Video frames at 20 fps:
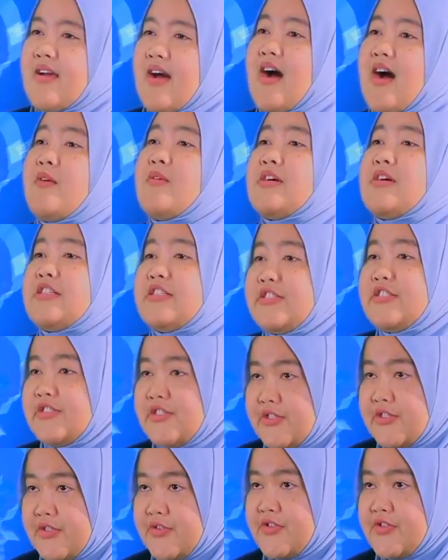Our
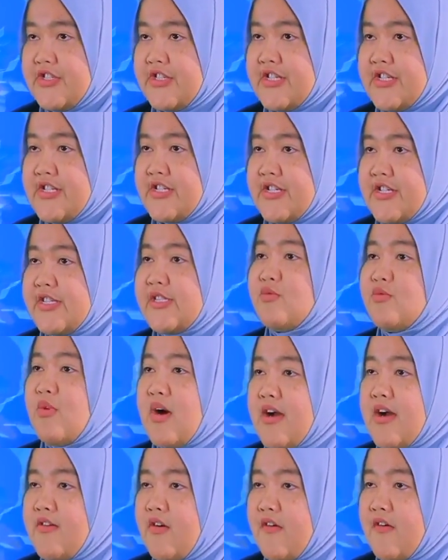institution is
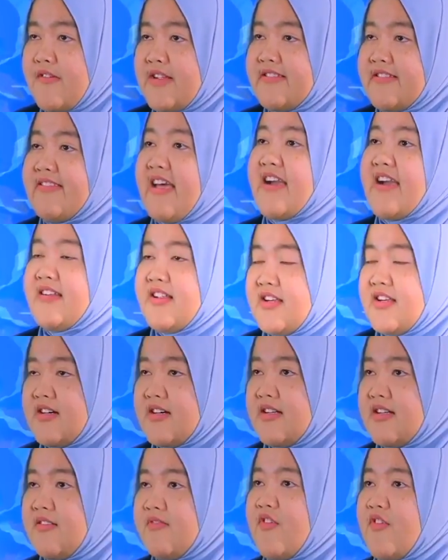one of the
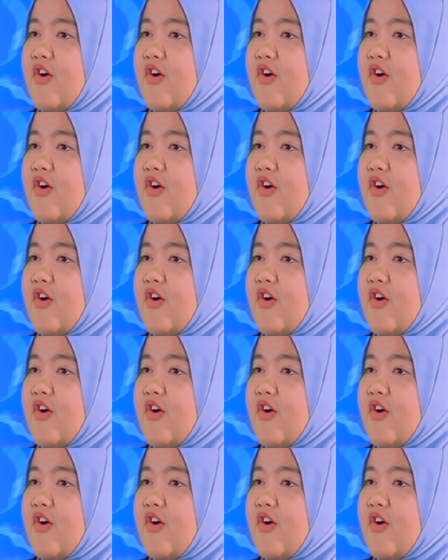Technical